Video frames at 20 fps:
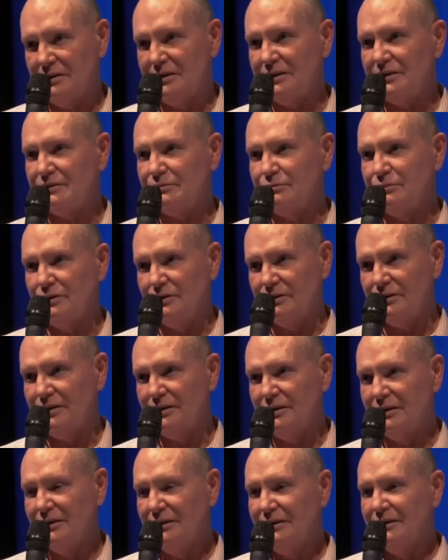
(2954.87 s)
this
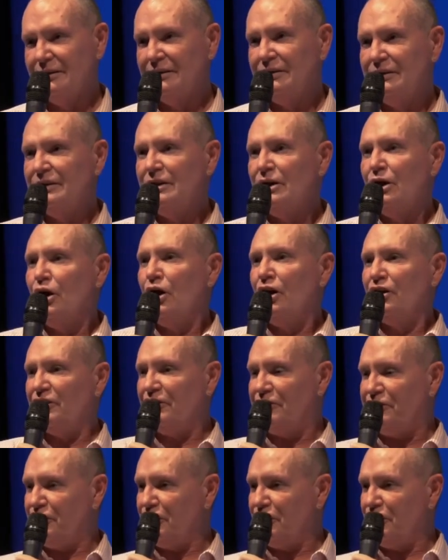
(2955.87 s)
month. The